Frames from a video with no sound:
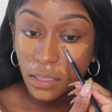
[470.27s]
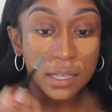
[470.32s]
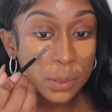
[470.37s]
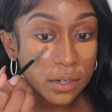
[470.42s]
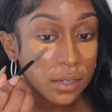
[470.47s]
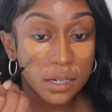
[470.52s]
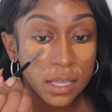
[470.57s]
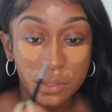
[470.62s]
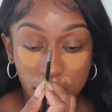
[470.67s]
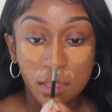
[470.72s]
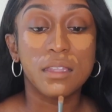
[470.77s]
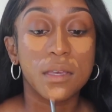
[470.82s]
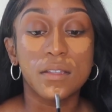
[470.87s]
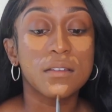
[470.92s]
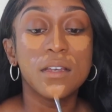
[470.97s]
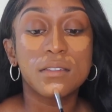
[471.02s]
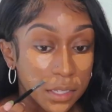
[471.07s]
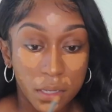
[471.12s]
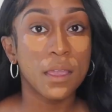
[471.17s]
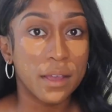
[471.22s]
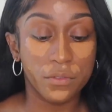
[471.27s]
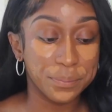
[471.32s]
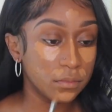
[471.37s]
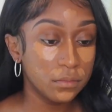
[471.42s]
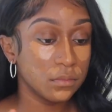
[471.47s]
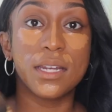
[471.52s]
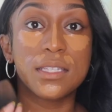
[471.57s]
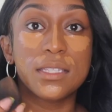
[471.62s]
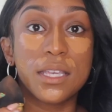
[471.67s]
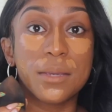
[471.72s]
I'm
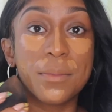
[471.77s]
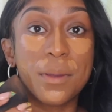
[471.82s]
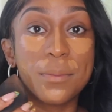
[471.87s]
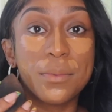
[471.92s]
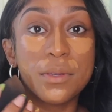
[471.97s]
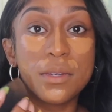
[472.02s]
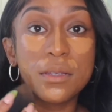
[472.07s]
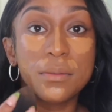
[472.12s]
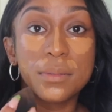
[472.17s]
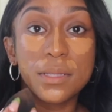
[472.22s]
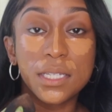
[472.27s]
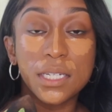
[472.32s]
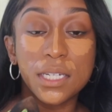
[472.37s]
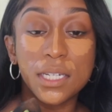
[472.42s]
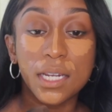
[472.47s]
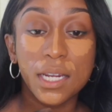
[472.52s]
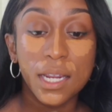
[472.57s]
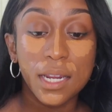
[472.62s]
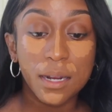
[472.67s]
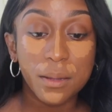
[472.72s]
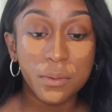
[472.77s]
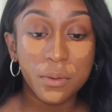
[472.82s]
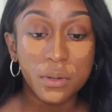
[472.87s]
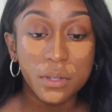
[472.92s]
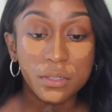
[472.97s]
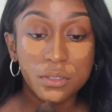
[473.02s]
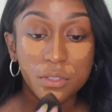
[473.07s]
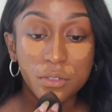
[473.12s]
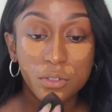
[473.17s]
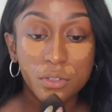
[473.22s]
going to take my beauty blender and I'm
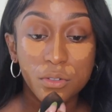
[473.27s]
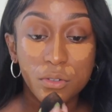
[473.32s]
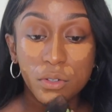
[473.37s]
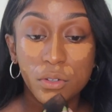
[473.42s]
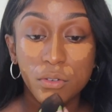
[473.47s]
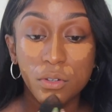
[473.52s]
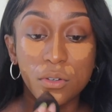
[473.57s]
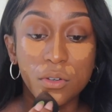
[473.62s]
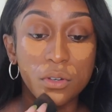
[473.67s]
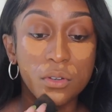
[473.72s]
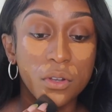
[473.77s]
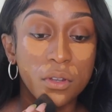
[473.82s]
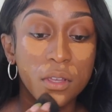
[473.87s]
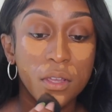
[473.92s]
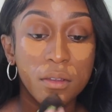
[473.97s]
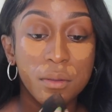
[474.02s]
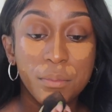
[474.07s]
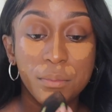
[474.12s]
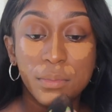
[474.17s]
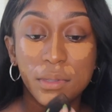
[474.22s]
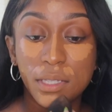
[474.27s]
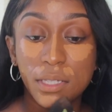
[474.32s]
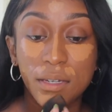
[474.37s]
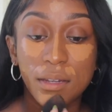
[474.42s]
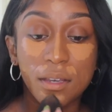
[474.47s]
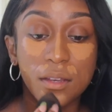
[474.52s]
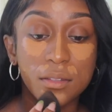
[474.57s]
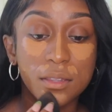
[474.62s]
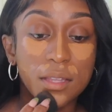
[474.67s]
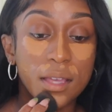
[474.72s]
going to blend
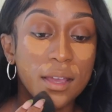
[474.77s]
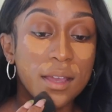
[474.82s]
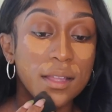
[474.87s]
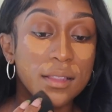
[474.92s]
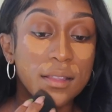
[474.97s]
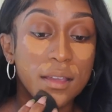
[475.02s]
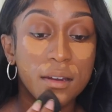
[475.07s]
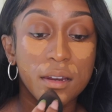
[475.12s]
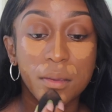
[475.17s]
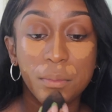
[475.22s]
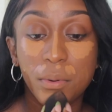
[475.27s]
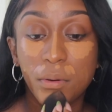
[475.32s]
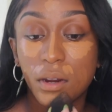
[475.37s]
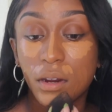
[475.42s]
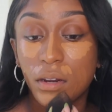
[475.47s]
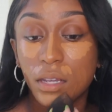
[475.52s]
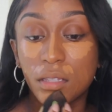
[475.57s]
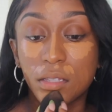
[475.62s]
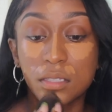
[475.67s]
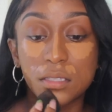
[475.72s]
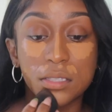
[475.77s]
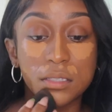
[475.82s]
out the highlighted parts.